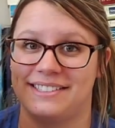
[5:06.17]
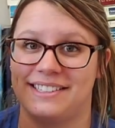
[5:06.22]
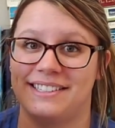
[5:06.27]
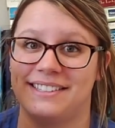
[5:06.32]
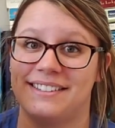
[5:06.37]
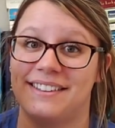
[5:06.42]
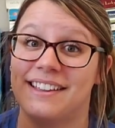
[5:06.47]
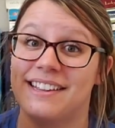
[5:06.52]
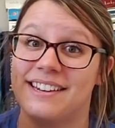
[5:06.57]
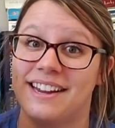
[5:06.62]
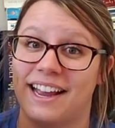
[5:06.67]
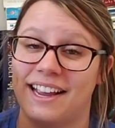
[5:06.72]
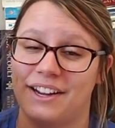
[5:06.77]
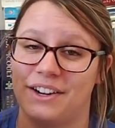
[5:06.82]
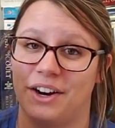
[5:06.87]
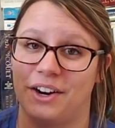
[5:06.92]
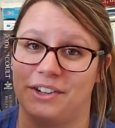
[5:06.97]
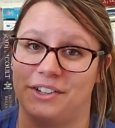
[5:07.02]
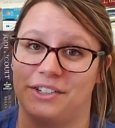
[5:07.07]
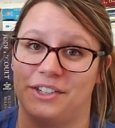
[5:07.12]
This is The Night
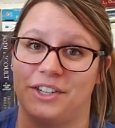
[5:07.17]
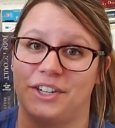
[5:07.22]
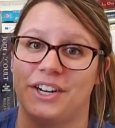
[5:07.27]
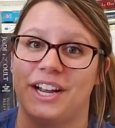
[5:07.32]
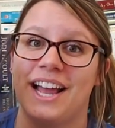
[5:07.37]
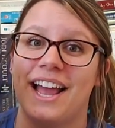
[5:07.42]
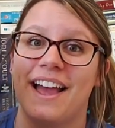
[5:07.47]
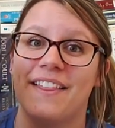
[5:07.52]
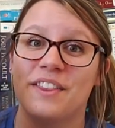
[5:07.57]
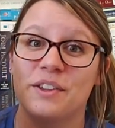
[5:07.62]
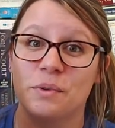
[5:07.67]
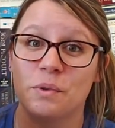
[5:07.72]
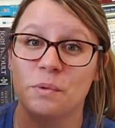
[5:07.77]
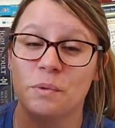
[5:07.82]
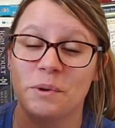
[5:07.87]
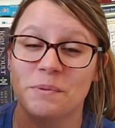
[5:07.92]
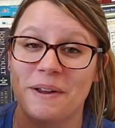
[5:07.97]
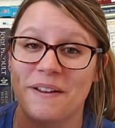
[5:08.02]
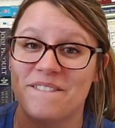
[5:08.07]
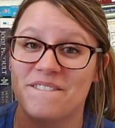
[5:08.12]
Gardener, and this was
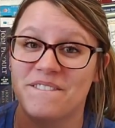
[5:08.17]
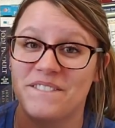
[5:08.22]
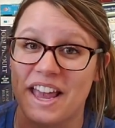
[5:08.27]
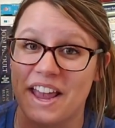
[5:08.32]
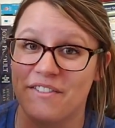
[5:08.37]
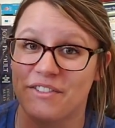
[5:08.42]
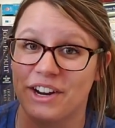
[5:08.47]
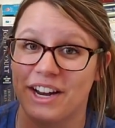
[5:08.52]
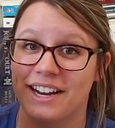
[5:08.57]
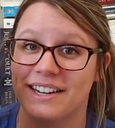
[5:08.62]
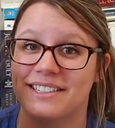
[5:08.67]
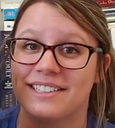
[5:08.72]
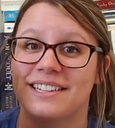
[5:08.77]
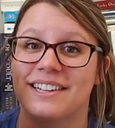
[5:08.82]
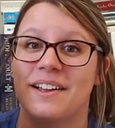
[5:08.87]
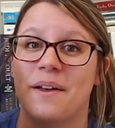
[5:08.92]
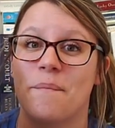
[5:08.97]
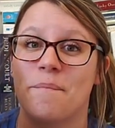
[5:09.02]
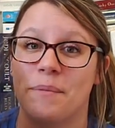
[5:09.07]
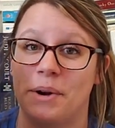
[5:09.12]
one of my favorite
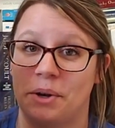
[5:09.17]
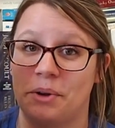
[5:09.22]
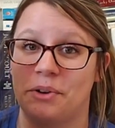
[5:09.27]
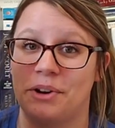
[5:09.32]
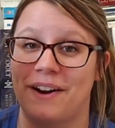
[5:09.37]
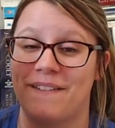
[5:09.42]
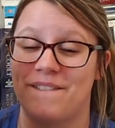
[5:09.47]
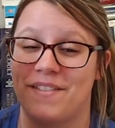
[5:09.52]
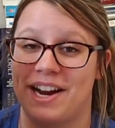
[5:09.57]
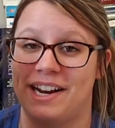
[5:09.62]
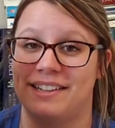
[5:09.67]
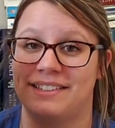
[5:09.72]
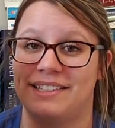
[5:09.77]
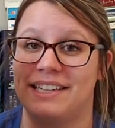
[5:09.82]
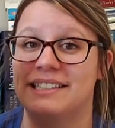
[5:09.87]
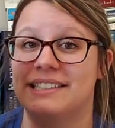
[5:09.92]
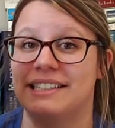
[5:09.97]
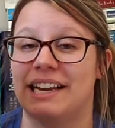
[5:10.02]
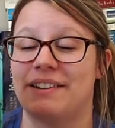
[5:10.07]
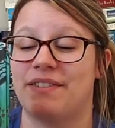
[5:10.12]
middle grade
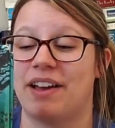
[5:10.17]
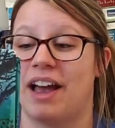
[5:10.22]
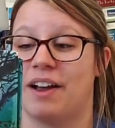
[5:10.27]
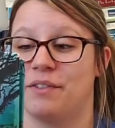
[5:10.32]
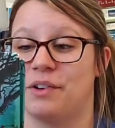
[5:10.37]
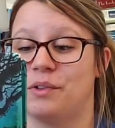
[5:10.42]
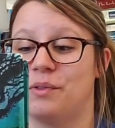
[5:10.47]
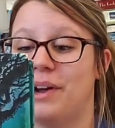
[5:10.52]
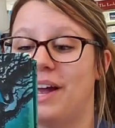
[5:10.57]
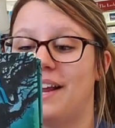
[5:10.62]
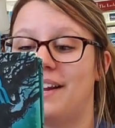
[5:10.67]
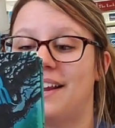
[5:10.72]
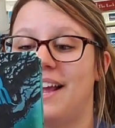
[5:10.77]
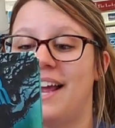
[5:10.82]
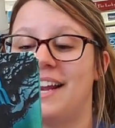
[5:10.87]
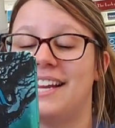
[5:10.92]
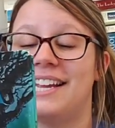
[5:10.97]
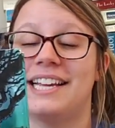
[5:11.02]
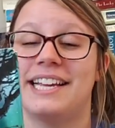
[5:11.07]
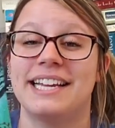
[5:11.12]
fantasies that I've ever read,
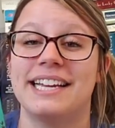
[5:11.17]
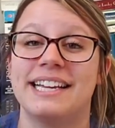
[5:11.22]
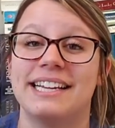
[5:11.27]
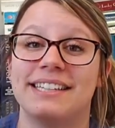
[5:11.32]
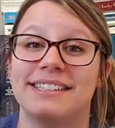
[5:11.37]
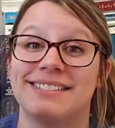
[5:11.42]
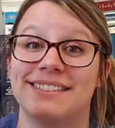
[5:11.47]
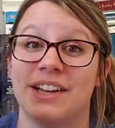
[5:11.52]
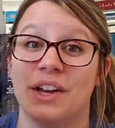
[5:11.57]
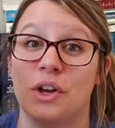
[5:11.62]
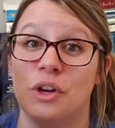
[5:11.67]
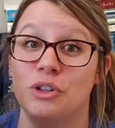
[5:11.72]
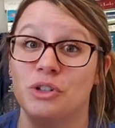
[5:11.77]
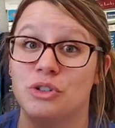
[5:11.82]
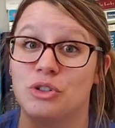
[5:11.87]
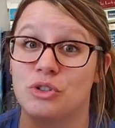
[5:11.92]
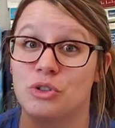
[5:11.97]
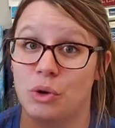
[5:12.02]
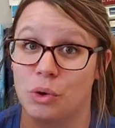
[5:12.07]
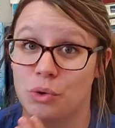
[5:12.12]
and it is
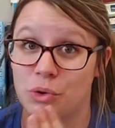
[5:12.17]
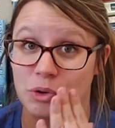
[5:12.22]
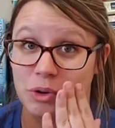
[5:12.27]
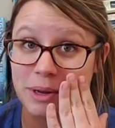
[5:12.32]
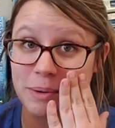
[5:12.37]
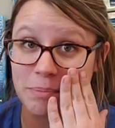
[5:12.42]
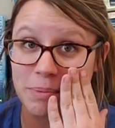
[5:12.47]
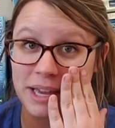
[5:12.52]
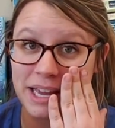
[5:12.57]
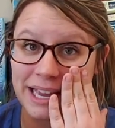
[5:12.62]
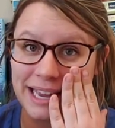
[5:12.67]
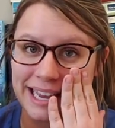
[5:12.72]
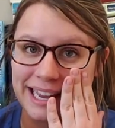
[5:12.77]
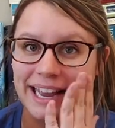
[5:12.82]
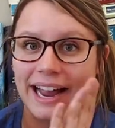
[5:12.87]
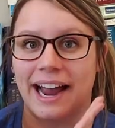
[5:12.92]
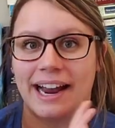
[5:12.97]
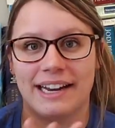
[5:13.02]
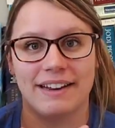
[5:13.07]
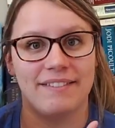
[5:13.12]
so creepy. It
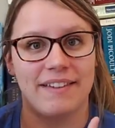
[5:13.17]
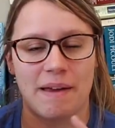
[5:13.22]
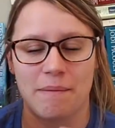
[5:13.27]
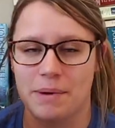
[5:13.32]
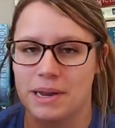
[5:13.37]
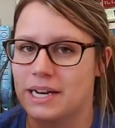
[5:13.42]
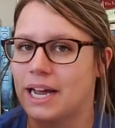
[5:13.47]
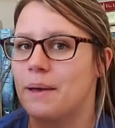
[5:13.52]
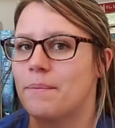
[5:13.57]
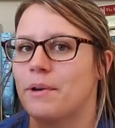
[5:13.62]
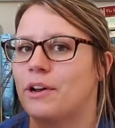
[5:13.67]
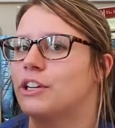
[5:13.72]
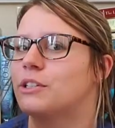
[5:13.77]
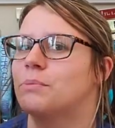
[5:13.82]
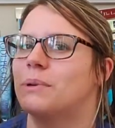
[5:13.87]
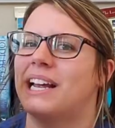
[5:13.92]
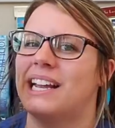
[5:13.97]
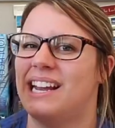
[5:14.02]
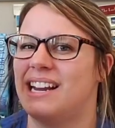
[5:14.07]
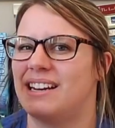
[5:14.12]
kind of gave me nightmares,
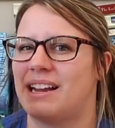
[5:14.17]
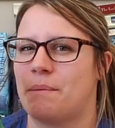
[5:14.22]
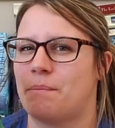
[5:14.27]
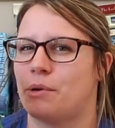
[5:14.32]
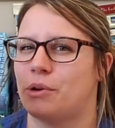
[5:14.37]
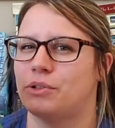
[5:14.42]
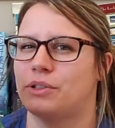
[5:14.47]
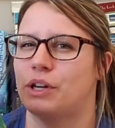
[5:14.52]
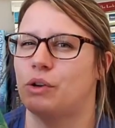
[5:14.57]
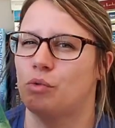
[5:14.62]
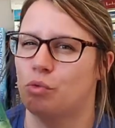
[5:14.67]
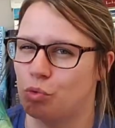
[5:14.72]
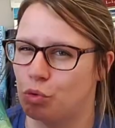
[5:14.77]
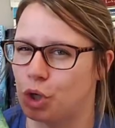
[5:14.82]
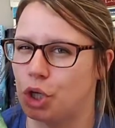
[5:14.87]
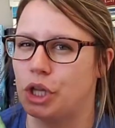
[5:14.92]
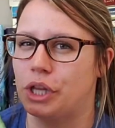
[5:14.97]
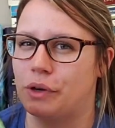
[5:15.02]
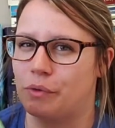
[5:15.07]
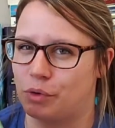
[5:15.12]
but I get nightmares like
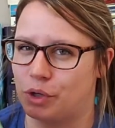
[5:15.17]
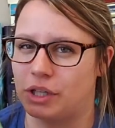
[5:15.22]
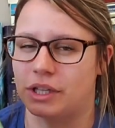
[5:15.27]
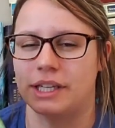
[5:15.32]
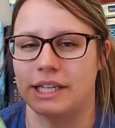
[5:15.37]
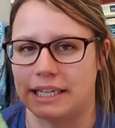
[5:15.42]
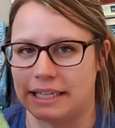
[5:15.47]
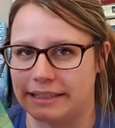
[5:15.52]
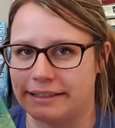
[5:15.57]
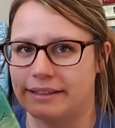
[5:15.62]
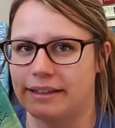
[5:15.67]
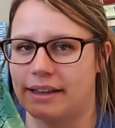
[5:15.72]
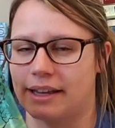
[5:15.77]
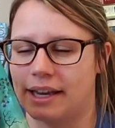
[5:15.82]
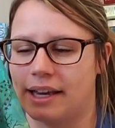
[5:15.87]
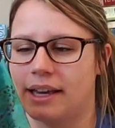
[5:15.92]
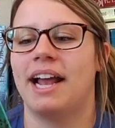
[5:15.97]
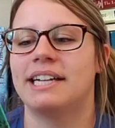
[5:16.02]
really, really easily.